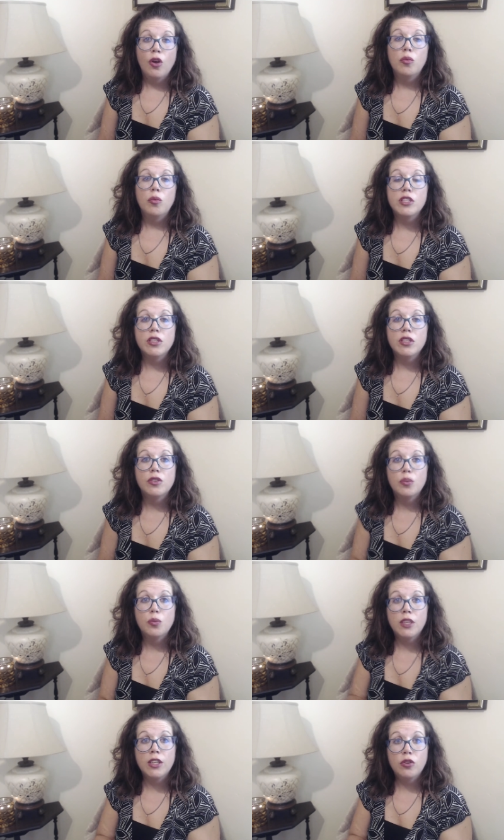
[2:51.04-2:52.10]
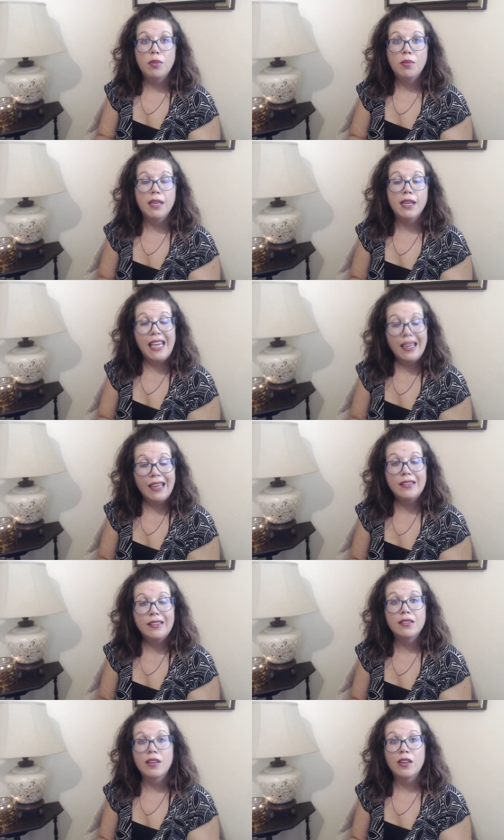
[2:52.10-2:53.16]
which is when you pay
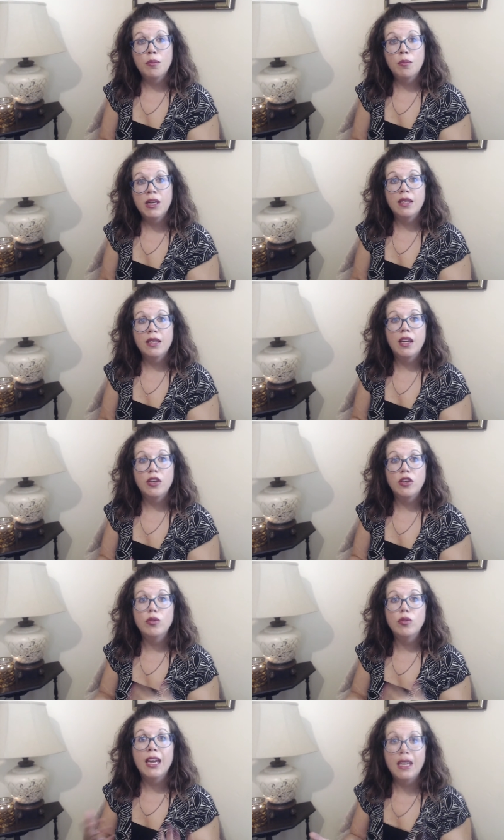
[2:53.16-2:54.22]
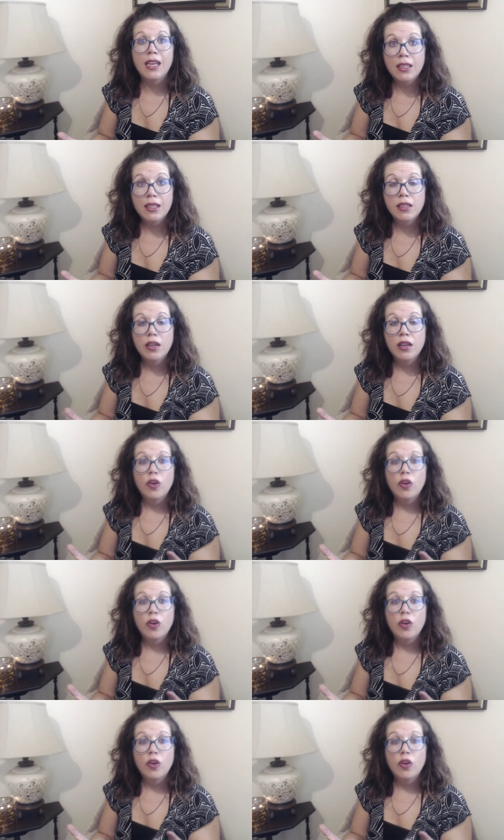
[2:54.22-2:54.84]
taxes on the money that you gained